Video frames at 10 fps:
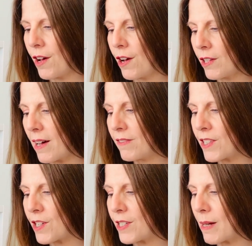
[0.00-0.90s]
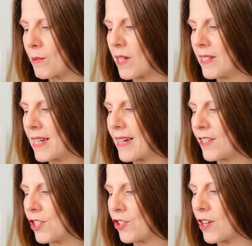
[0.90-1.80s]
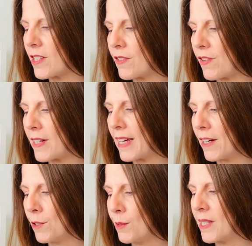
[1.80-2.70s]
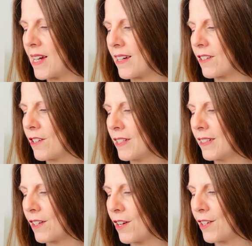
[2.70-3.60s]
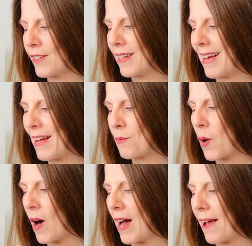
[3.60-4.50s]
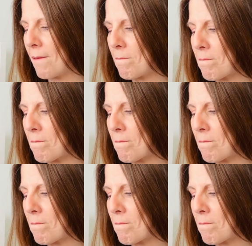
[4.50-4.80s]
Her life is turned upside down as she tries to find out who has taken her little girl and why.